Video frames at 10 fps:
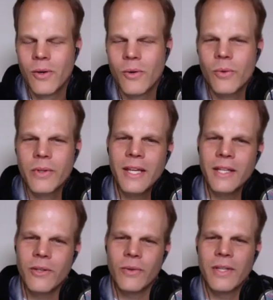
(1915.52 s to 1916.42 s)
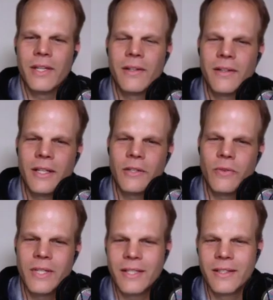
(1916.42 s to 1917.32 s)
Well, thank you again. Thanks for
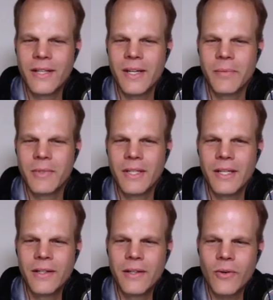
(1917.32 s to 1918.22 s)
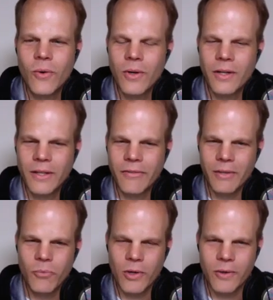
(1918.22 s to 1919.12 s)
taking the time today. Corndog, you have any
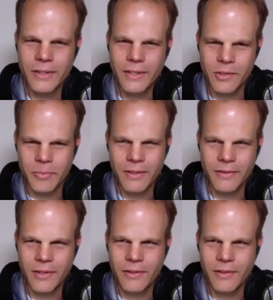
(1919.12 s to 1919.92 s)
more questions about your